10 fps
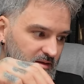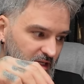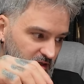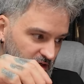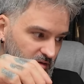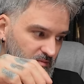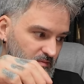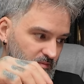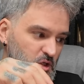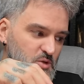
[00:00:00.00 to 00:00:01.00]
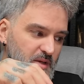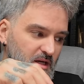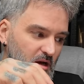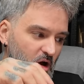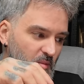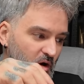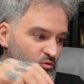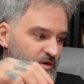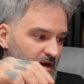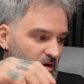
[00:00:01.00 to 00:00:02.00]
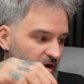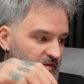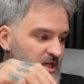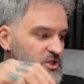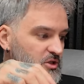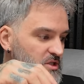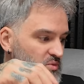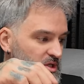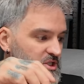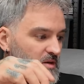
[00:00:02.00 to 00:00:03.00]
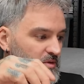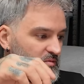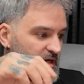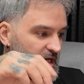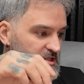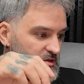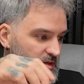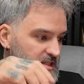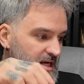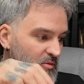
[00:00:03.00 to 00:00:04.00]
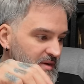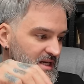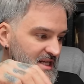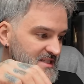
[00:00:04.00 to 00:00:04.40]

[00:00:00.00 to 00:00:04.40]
thank you, you speak a lot about real life issues which some can relate to, and it's helped me